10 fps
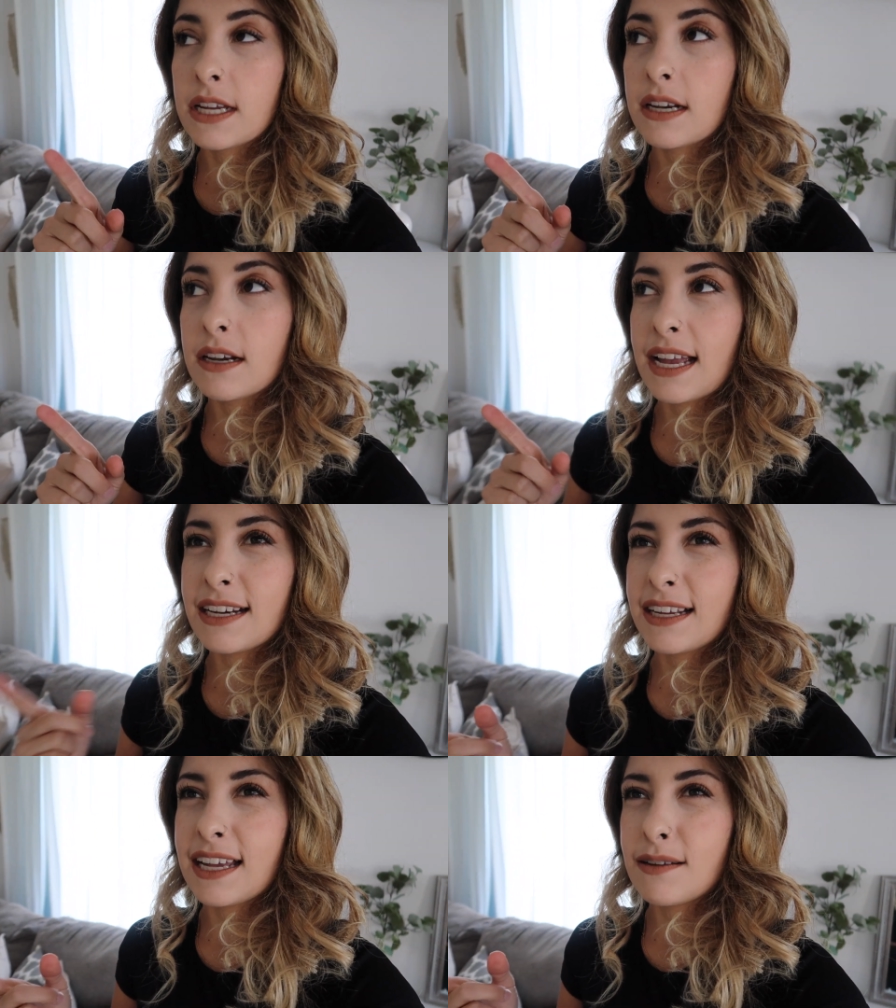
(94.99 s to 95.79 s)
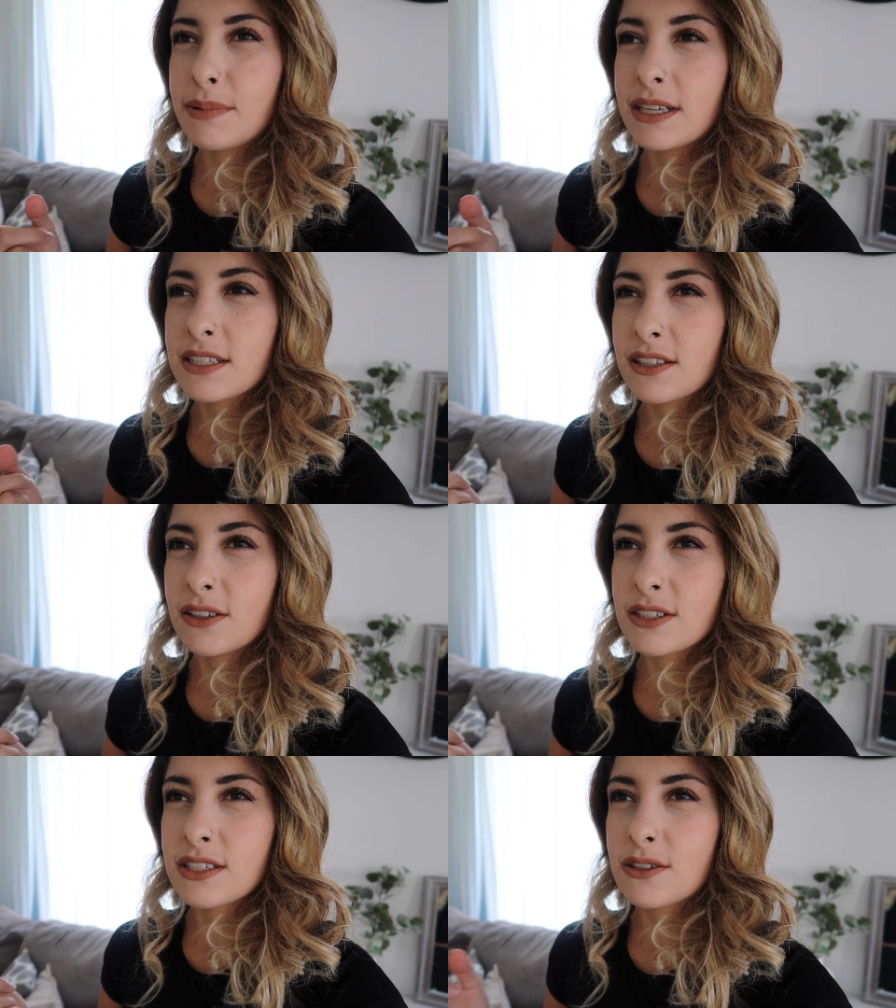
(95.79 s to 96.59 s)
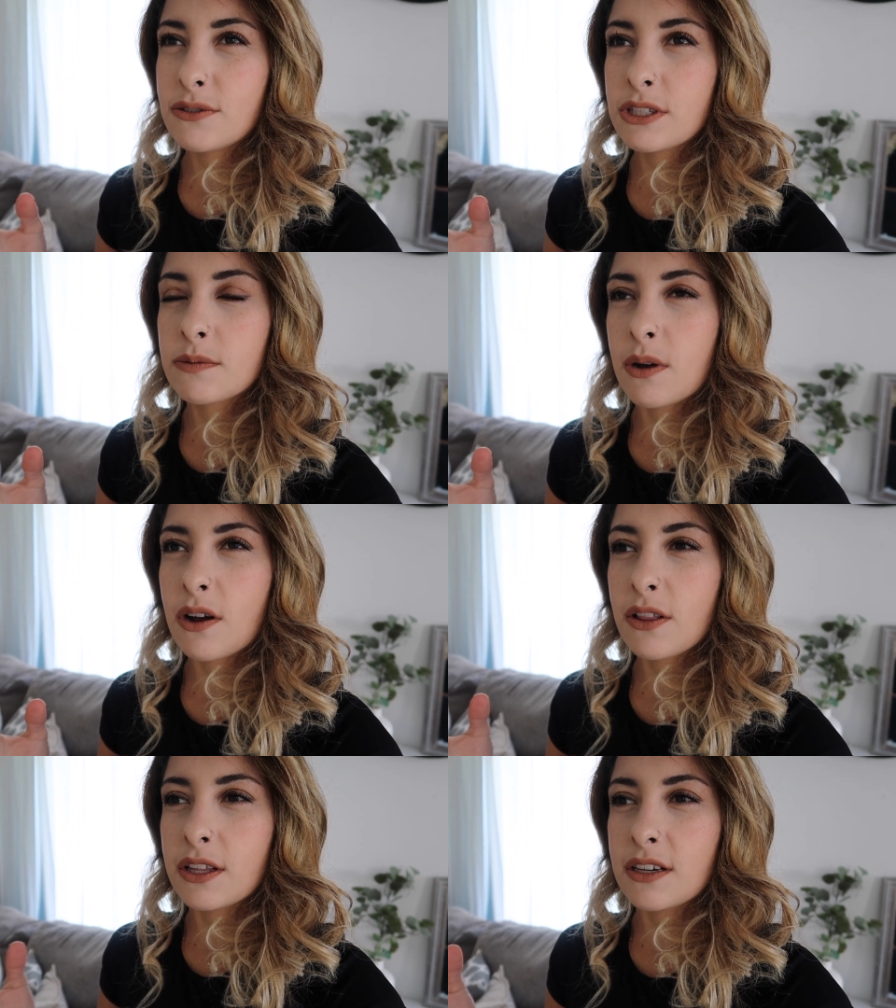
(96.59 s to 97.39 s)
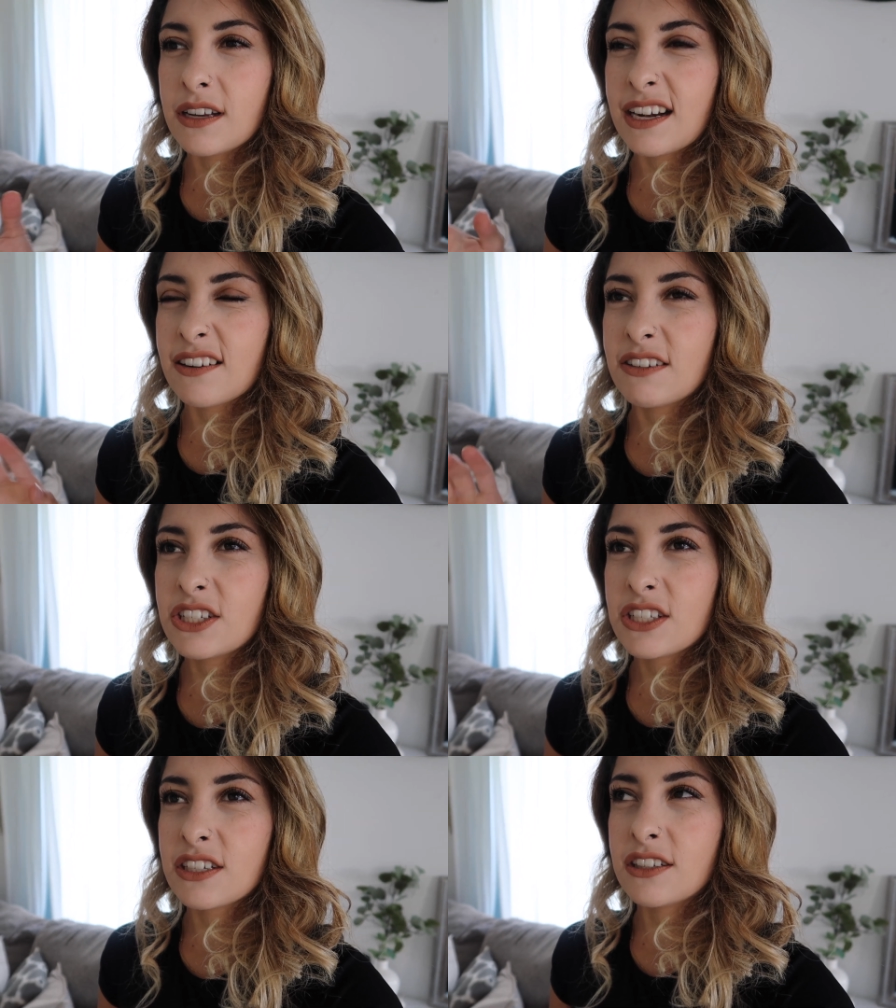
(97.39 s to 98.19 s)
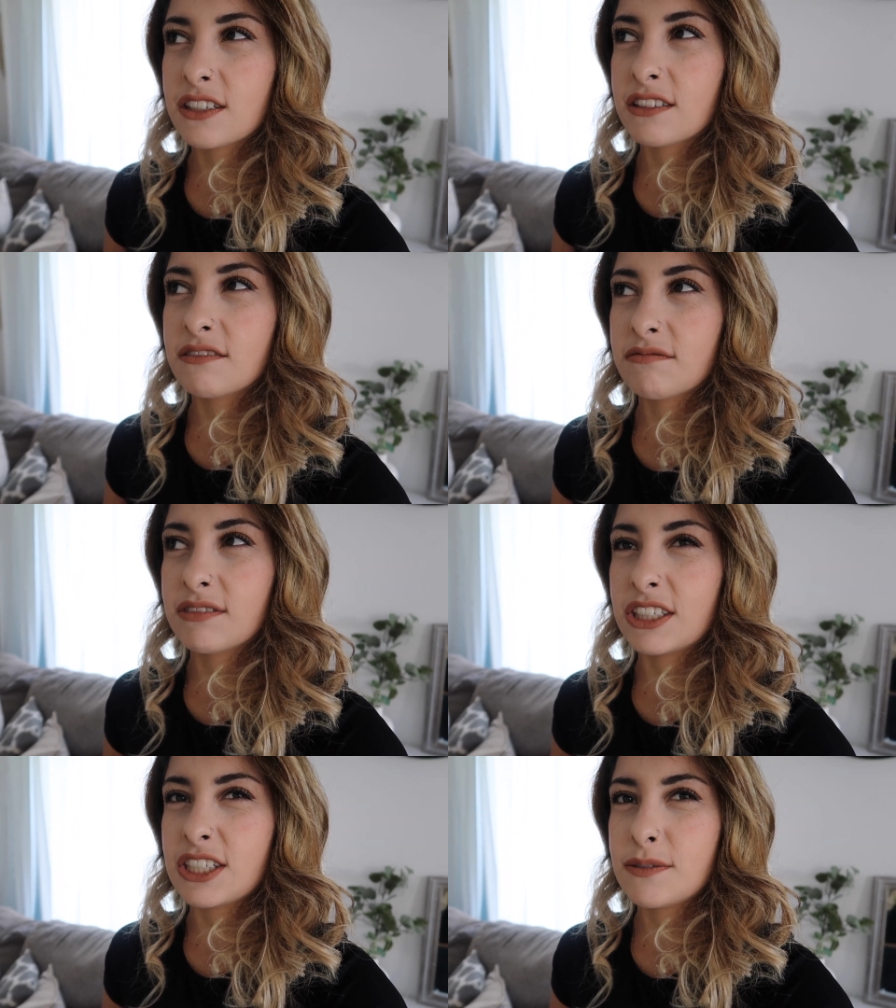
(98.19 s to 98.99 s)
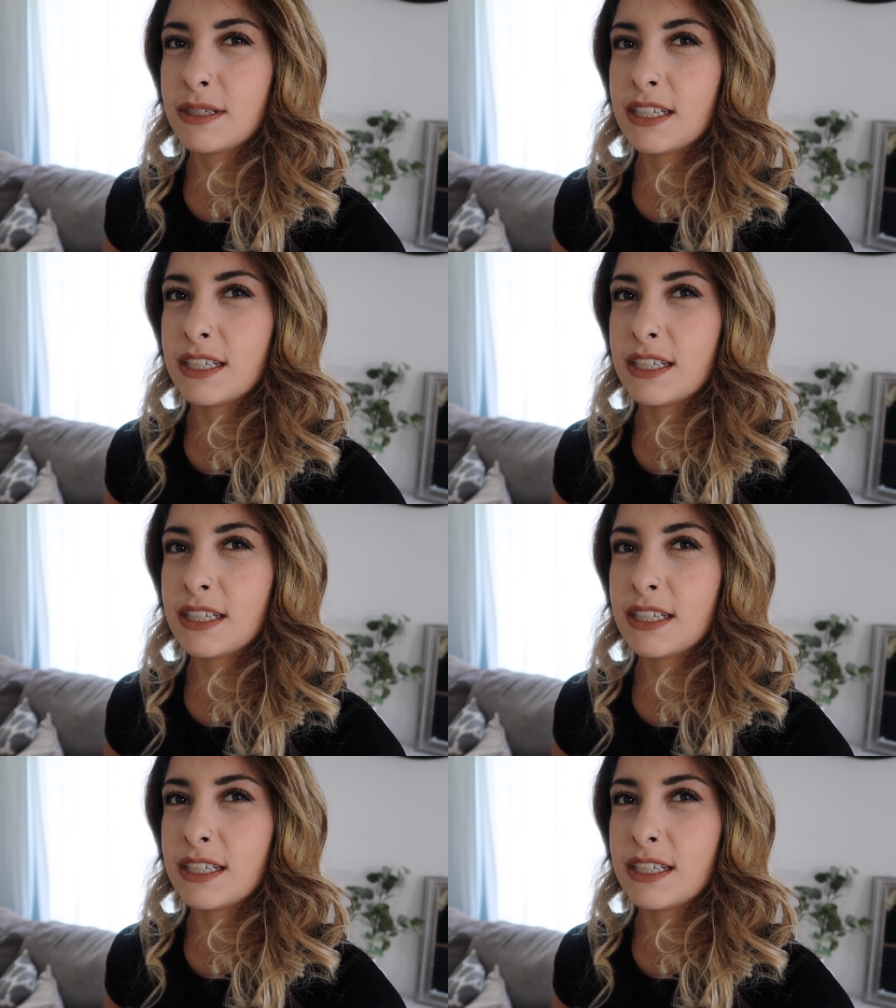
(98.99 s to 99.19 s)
and i didn't get it because it looked too small and i don't know it just didn't look good to